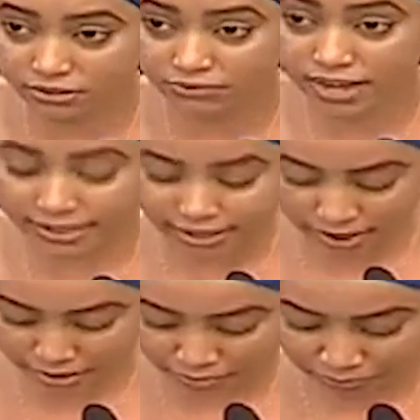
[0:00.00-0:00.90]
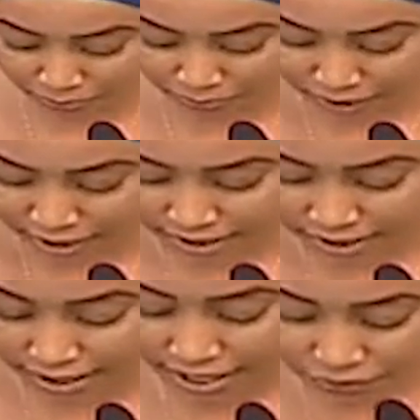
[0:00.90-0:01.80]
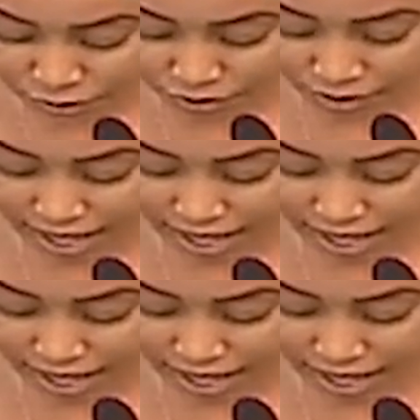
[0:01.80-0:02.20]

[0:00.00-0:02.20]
Further, the livestock